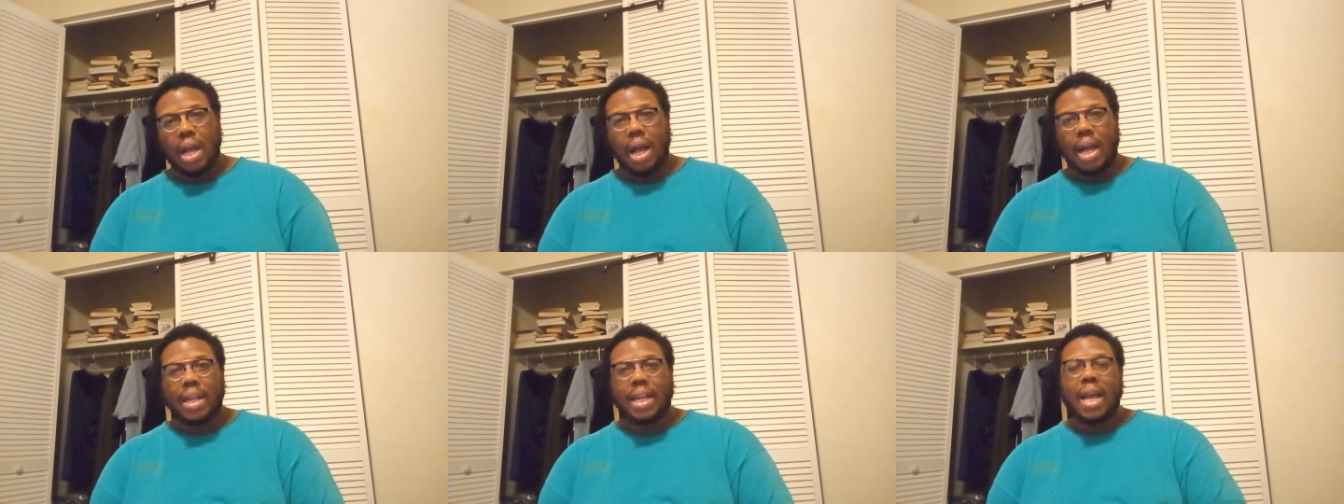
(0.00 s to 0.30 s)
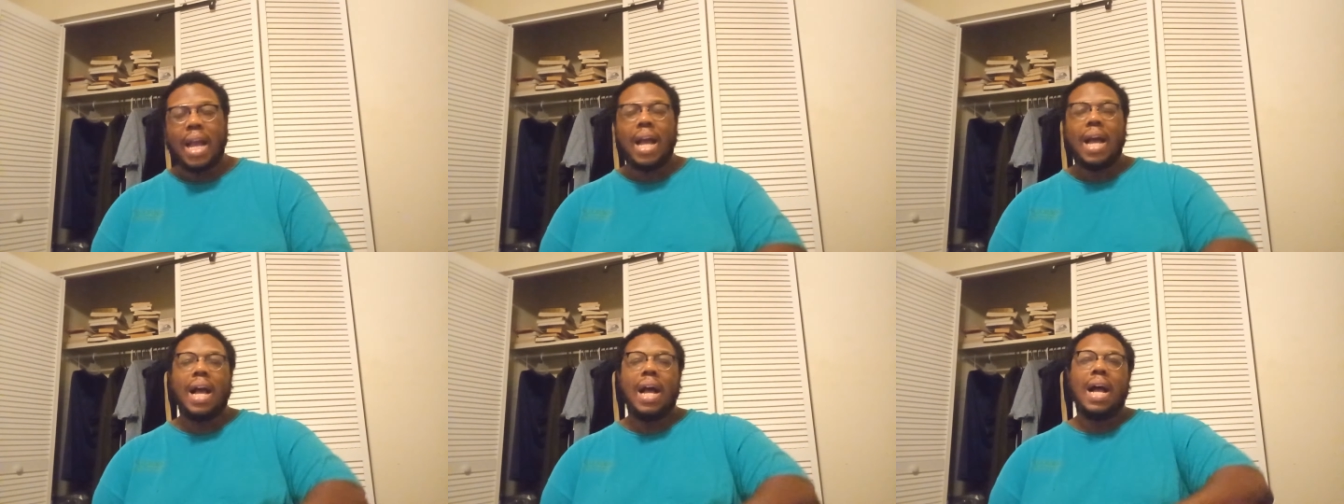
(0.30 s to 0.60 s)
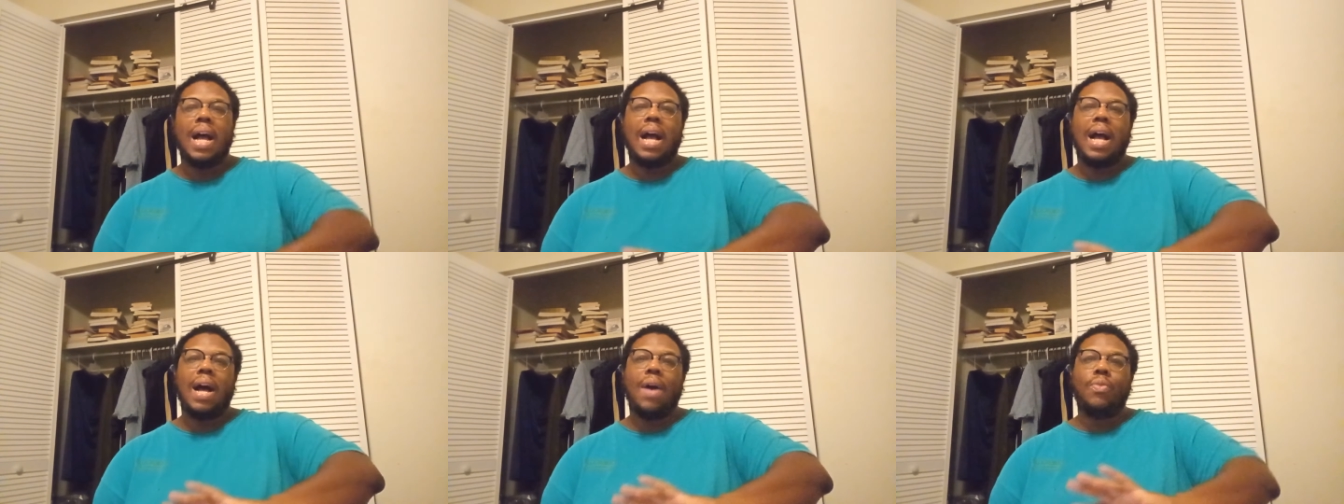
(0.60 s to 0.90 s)
I got
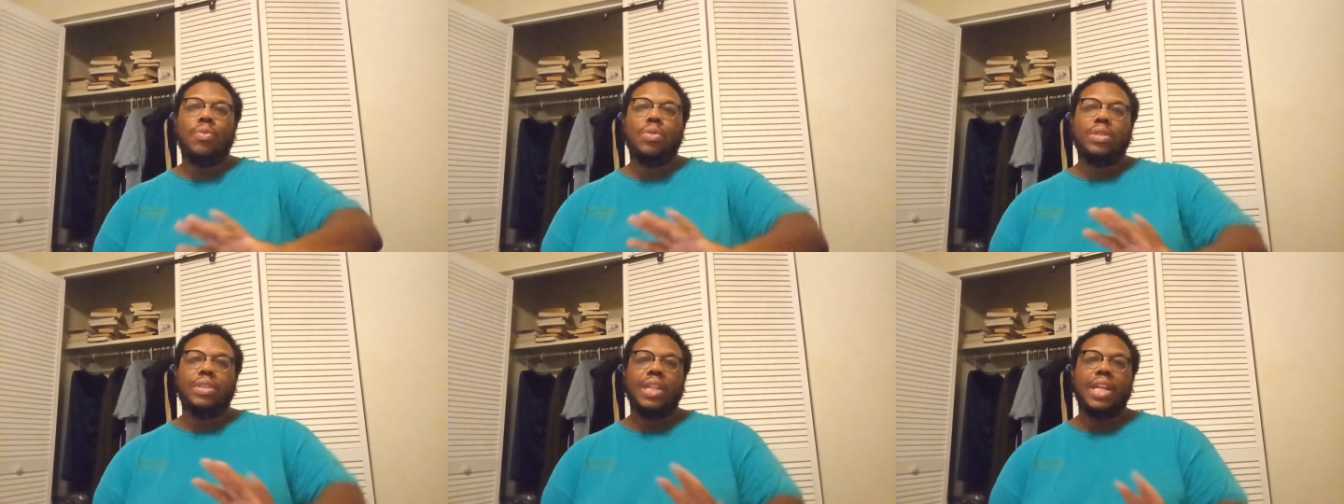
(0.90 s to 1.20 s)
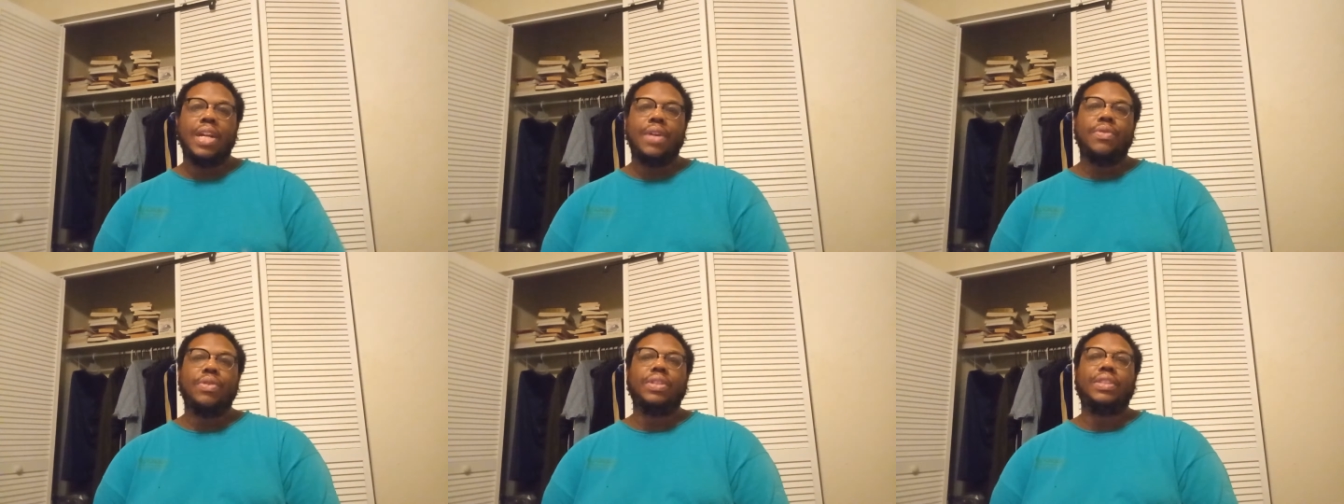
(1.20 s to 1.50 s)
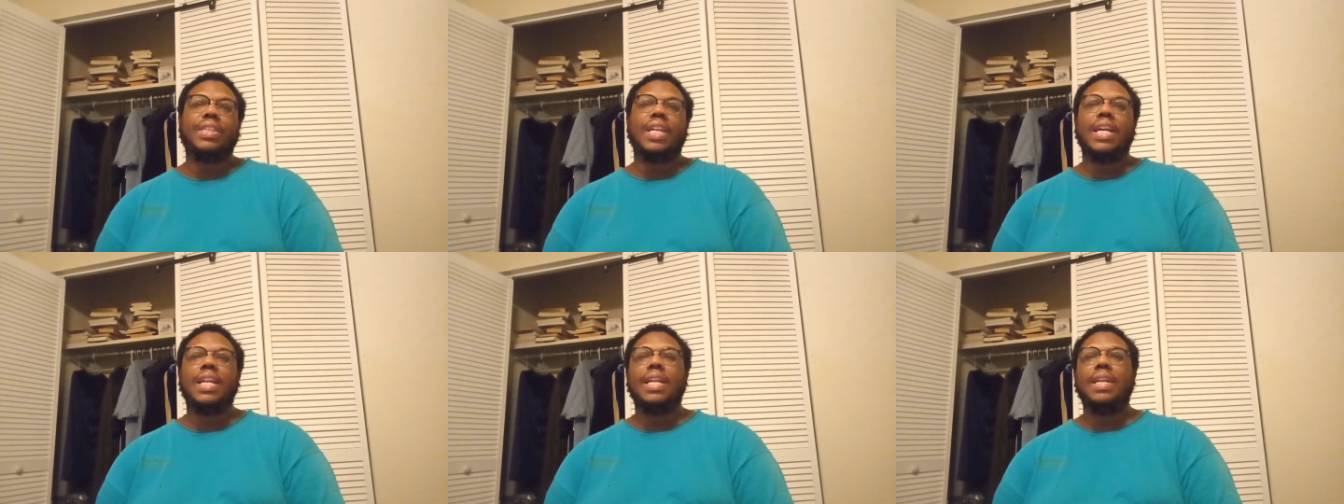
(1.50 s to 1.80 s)
I, I was
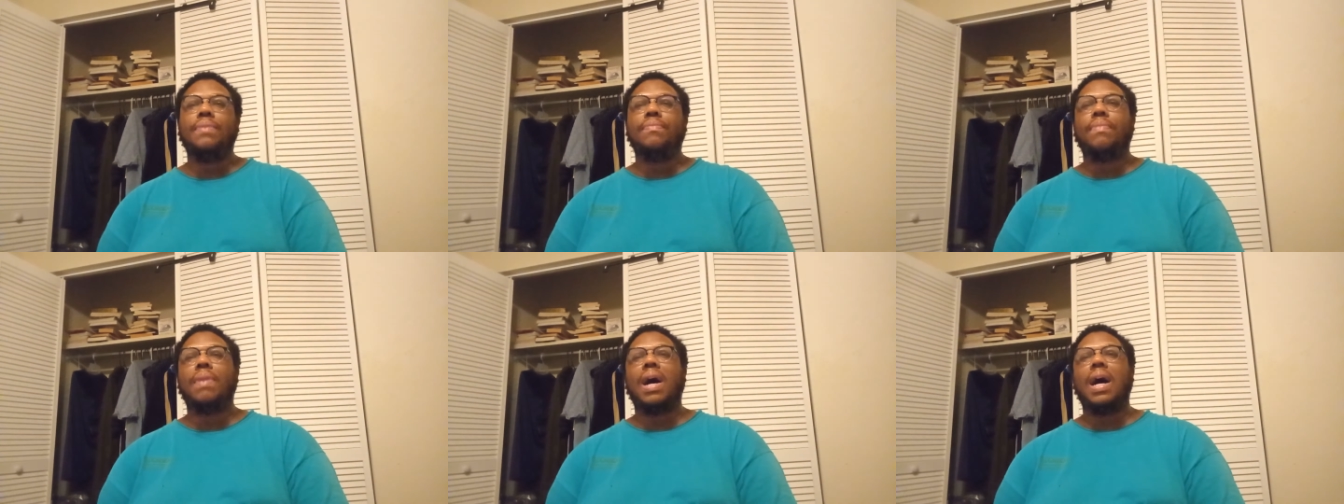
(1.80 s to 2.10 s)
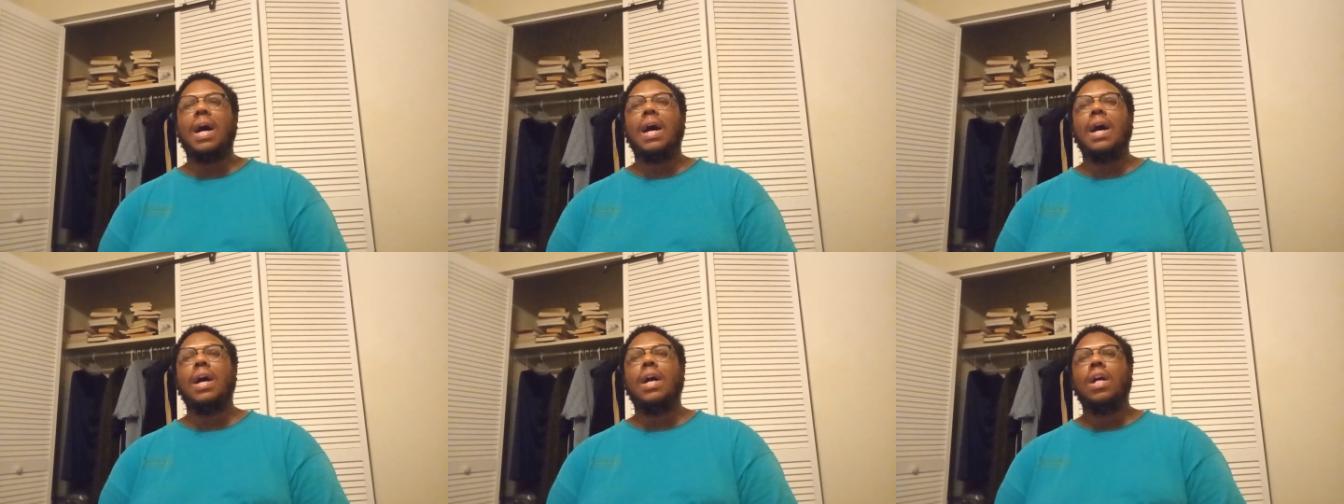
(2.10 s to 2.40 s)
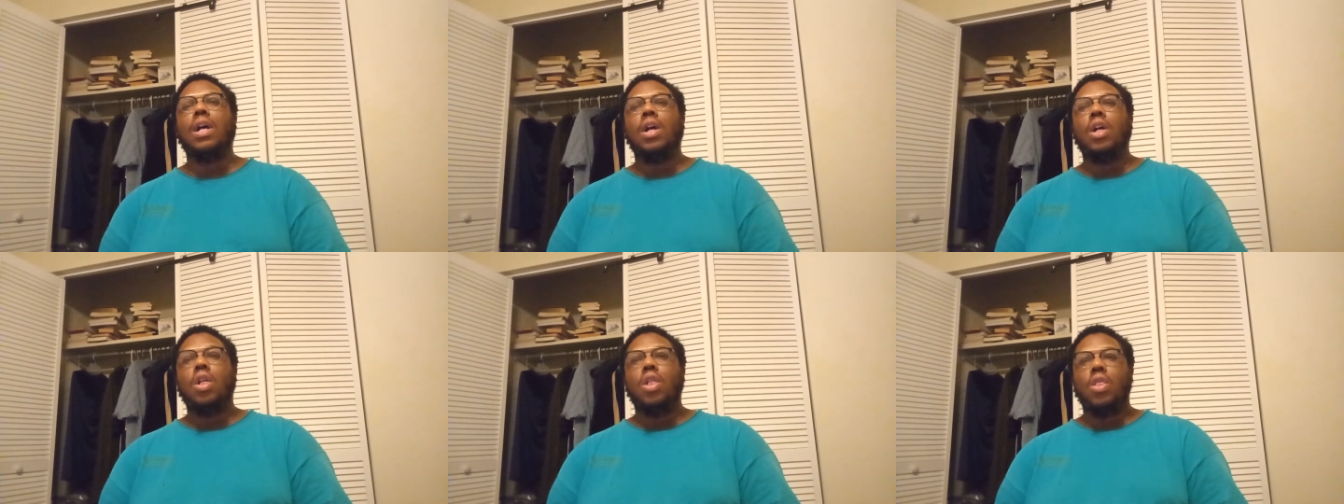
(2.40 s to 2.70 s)
irritated by
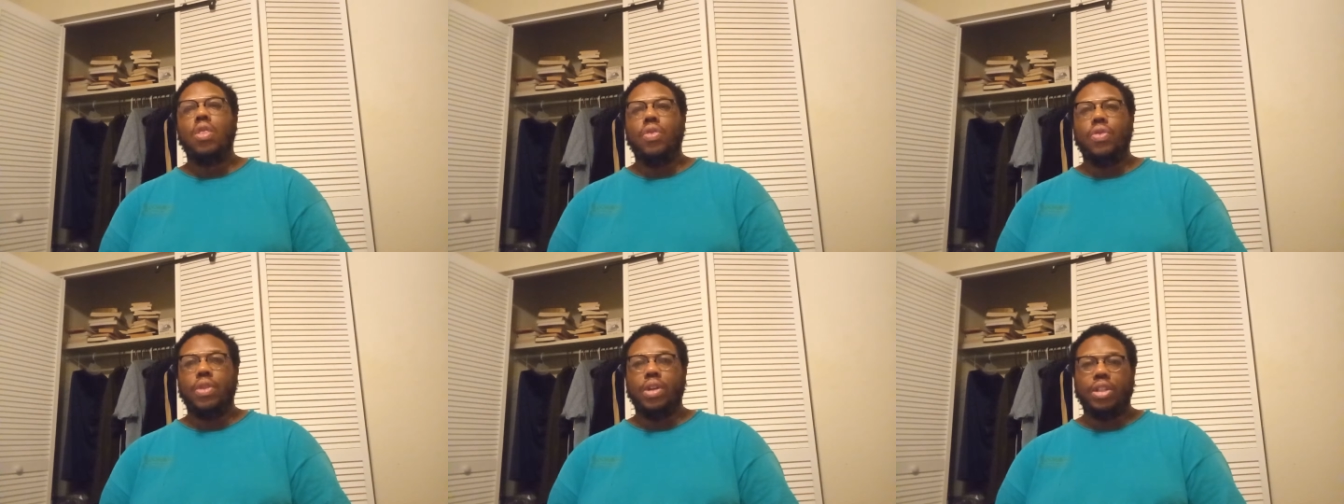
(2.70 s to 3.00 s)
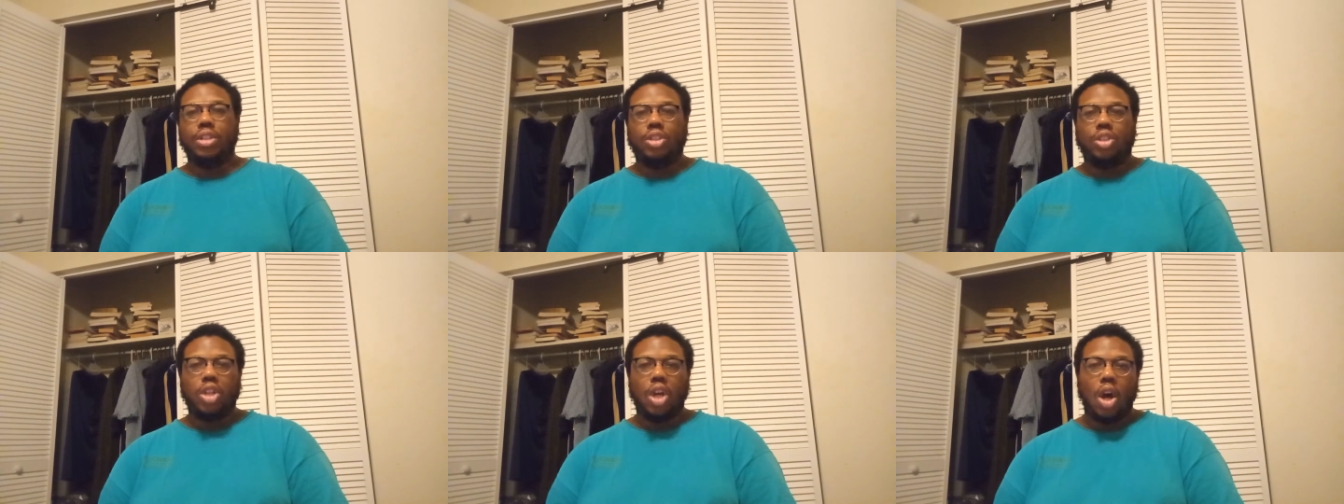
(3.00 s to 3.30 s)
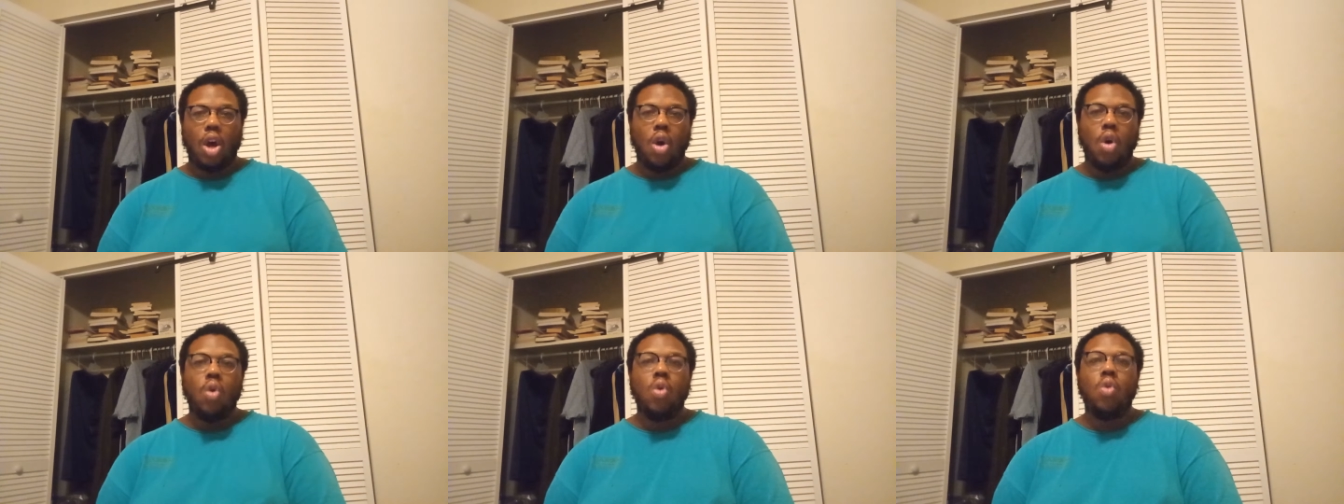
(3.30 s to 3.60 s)
the
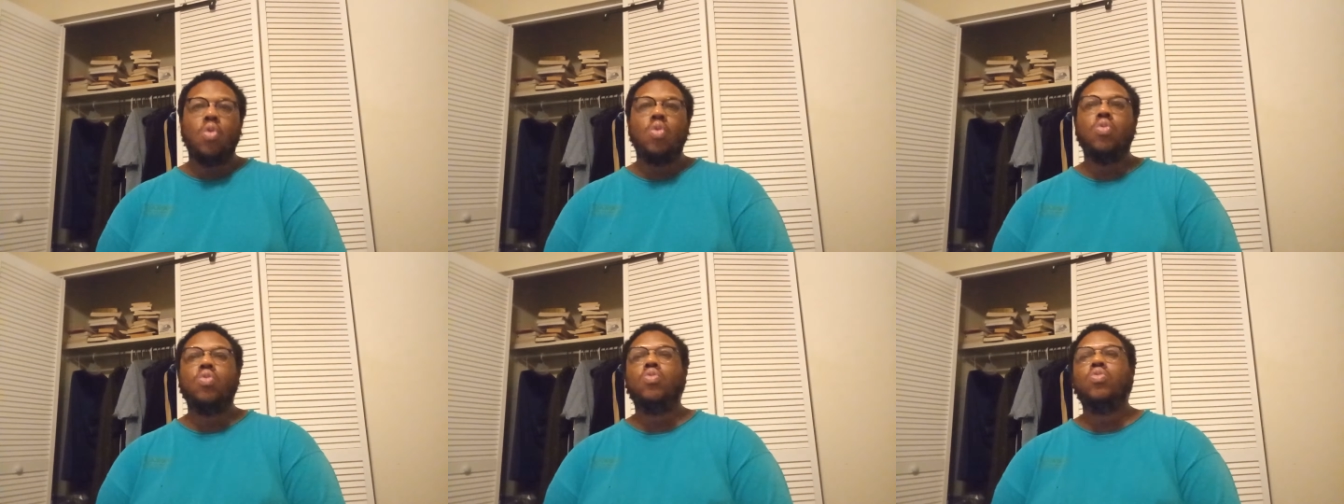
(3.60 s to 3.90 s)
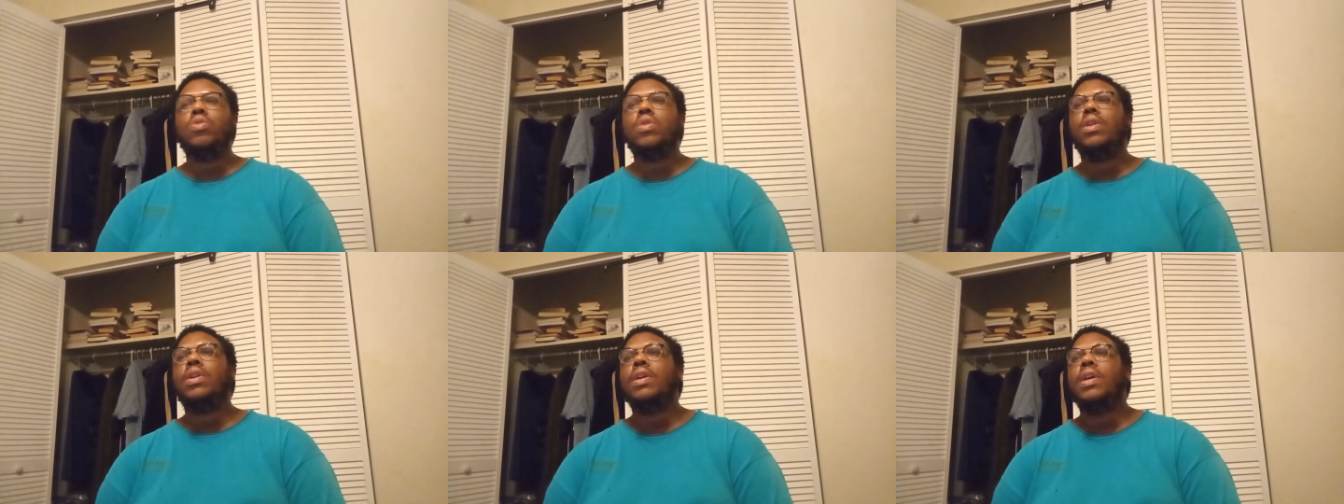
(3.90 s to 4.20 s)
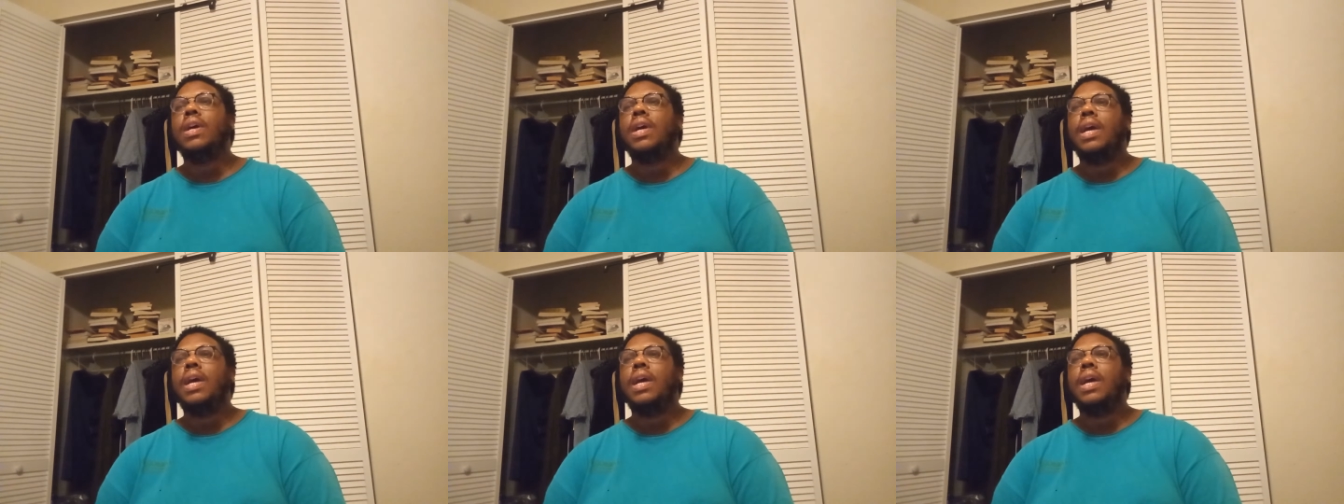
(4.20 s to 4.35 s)
tone